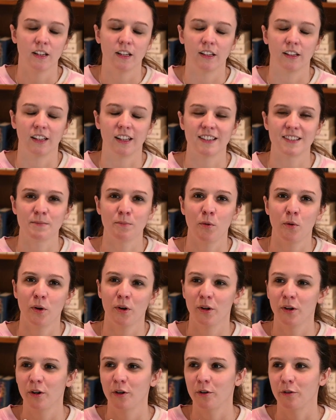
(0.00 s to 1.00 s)
it's
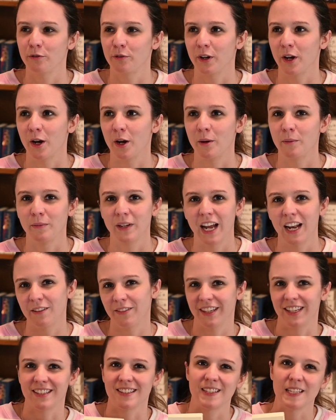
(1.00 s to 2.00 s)
more of kind of
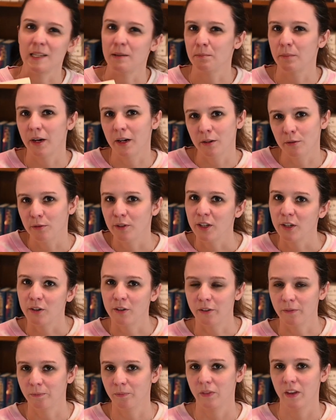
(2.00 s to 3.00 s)
like a steampunk
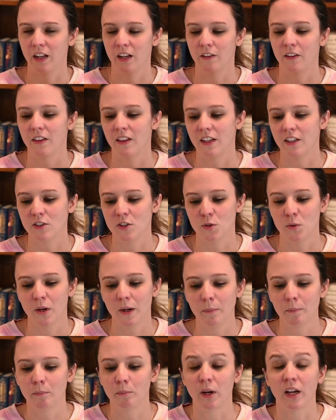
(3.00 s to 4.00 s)
feel and everything to
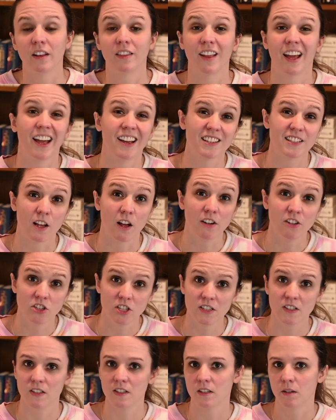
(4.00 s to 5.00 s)
it, but The
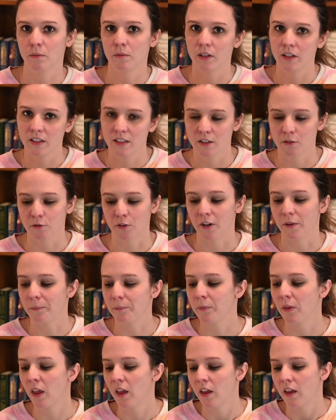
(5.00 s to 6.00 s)
Hexologist is completely different.
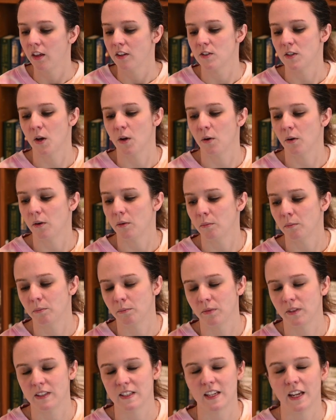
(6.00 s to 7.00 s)
So
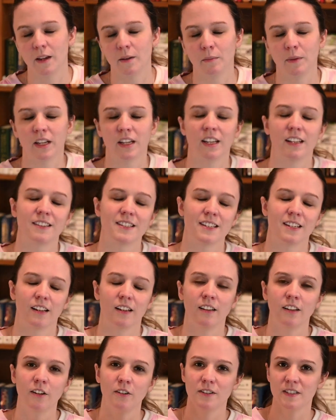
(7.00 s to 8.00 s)
it's a
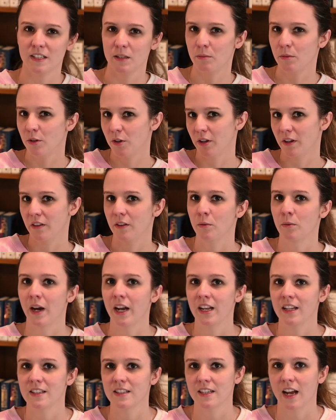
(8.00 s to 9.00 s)
little similar in the
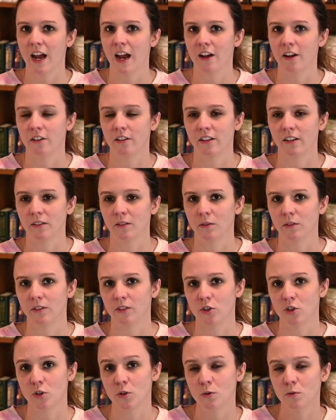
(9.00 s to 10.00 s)
writing style
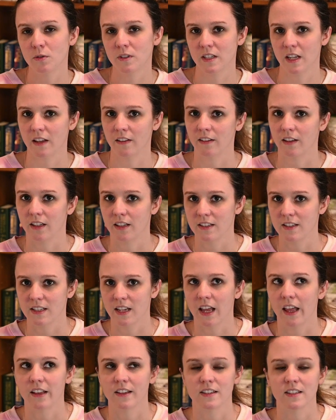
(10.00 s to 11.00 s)
to Sandland
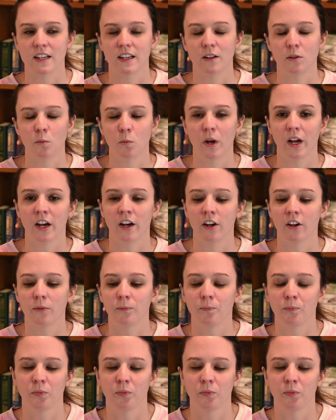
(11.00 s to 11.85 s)
Ascends, and where